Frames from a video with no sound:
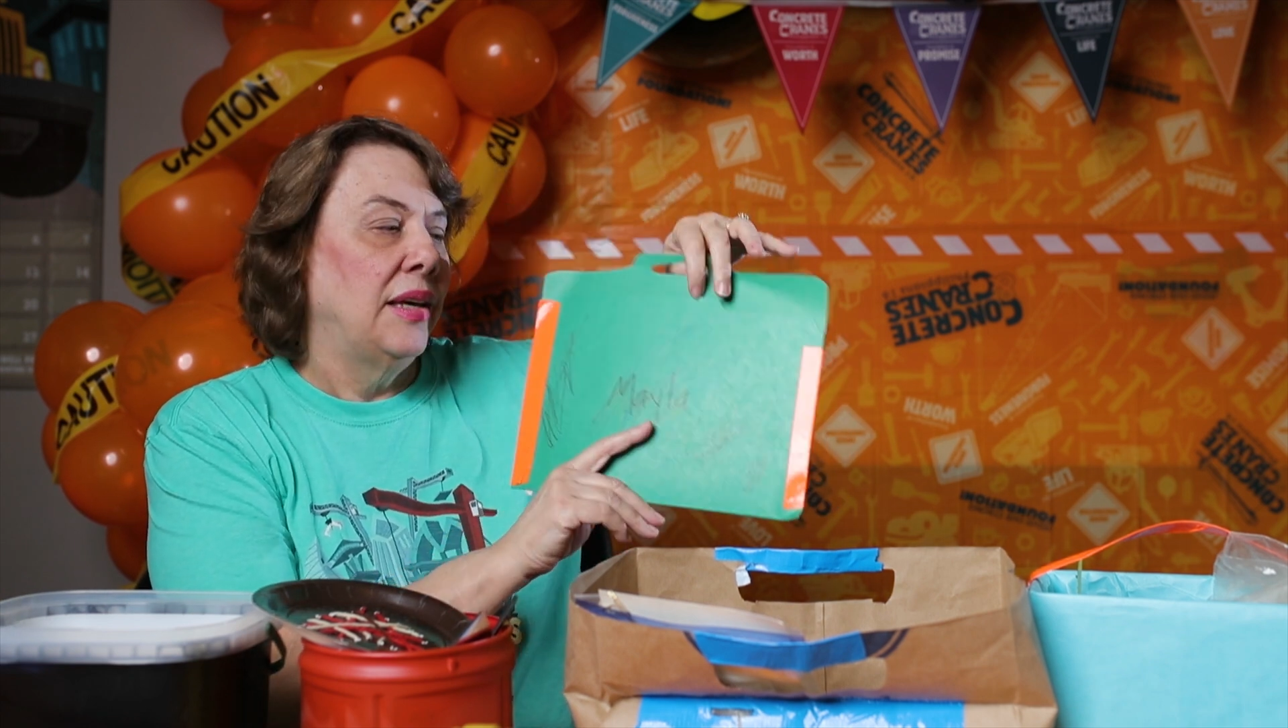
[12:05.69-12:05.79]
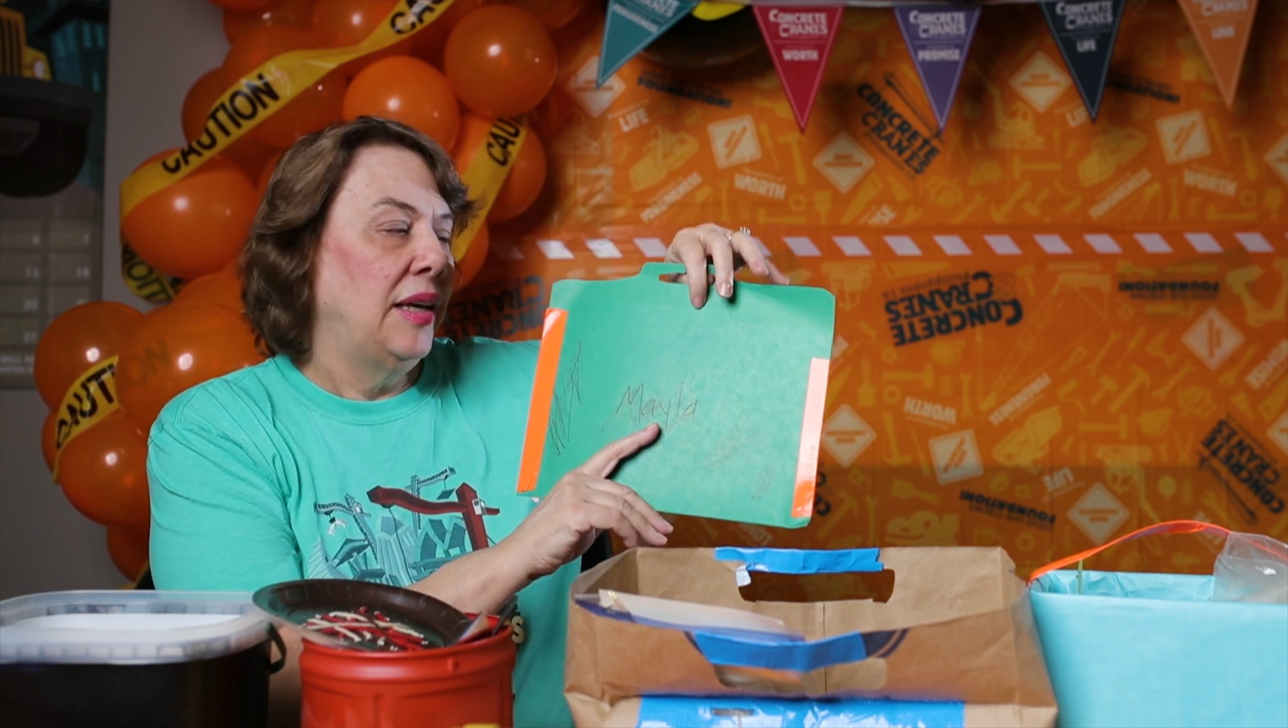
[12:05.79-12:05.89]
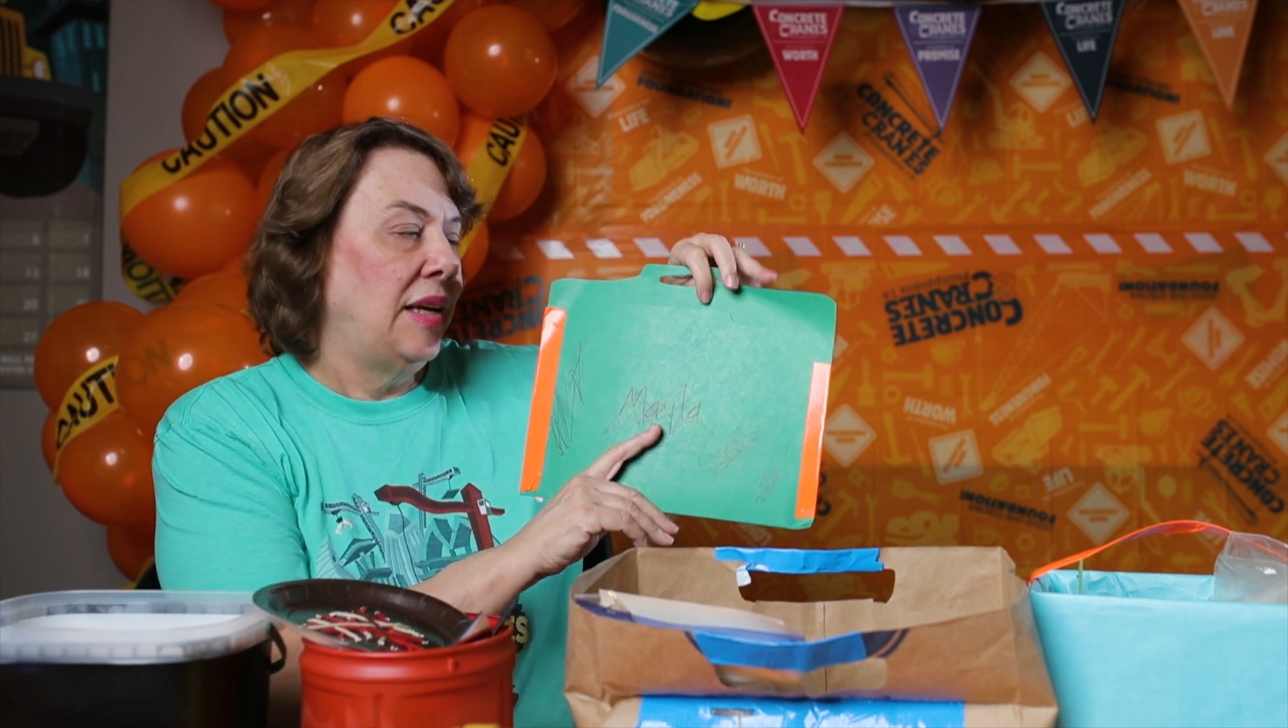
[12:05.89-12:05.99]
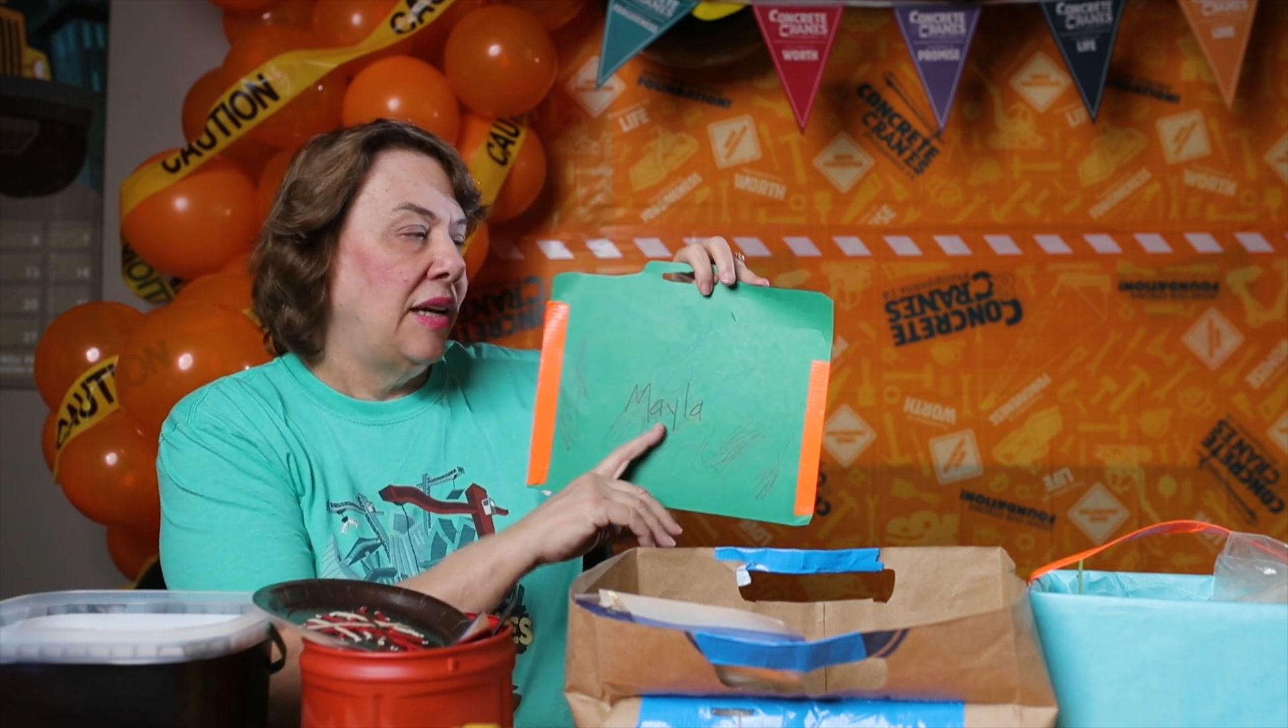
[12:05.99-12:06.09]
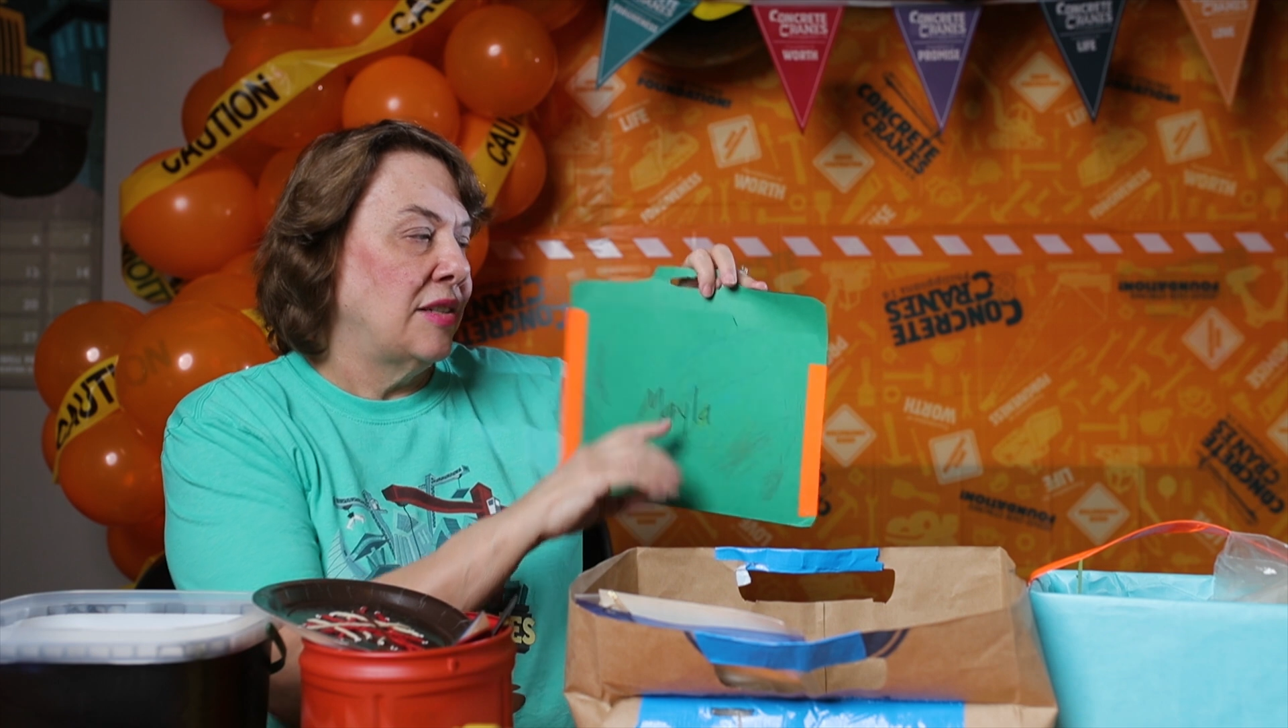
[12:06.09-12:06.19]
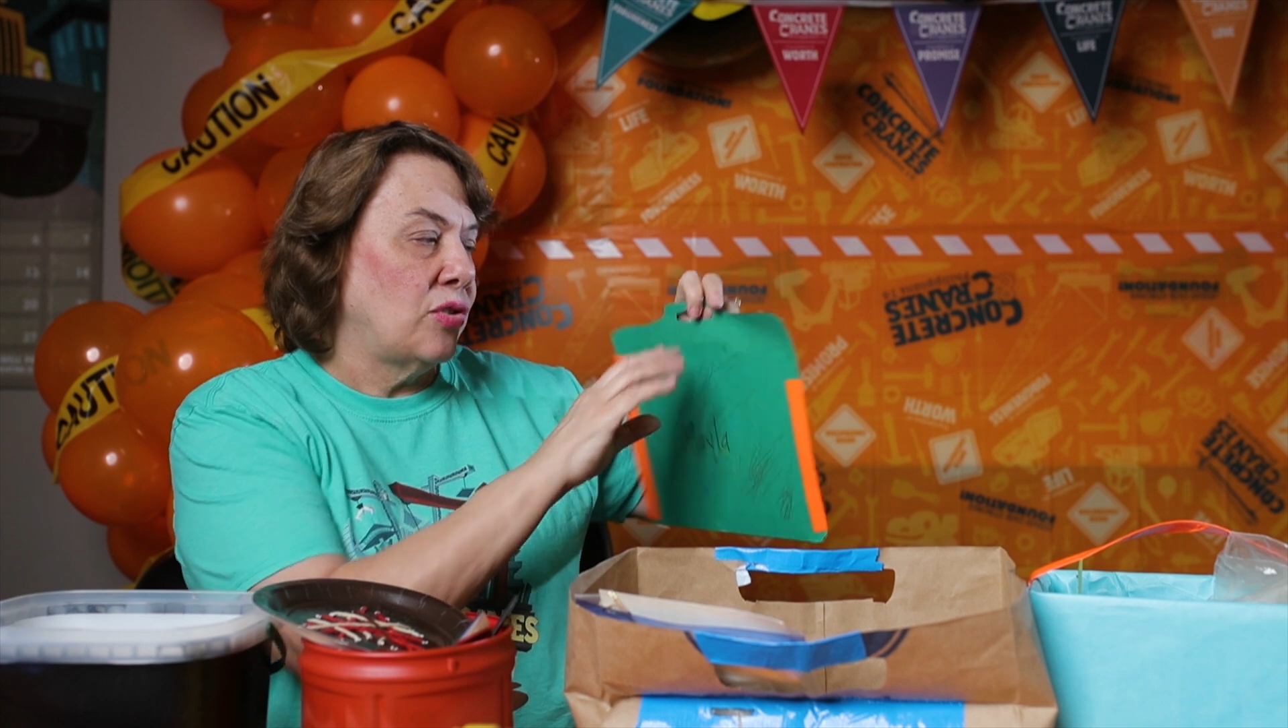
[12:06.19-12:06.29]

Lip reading: It has